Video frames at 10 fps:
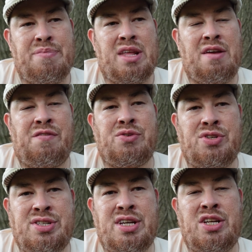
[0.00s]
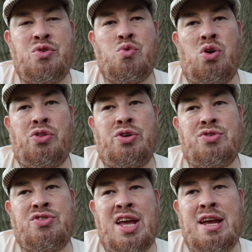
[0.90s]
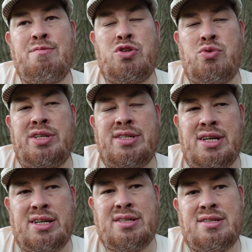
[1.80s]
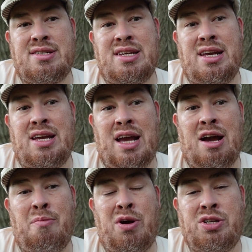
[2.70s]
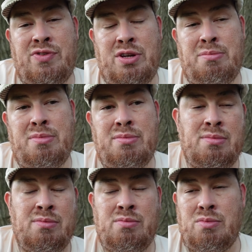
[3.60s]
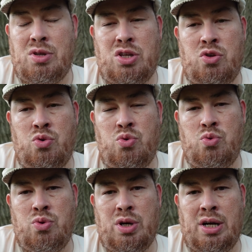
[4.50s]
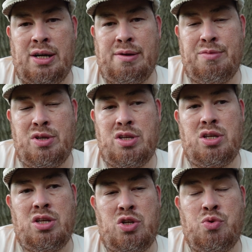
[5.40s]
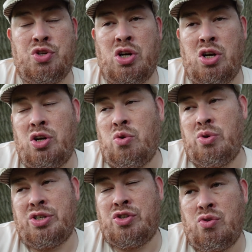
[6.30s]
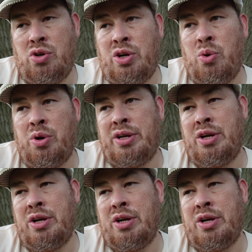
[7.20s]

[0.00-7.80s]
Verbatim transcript: If you succeed, you roll those same two D six to see how much of them you uh, you turn or destroy, or you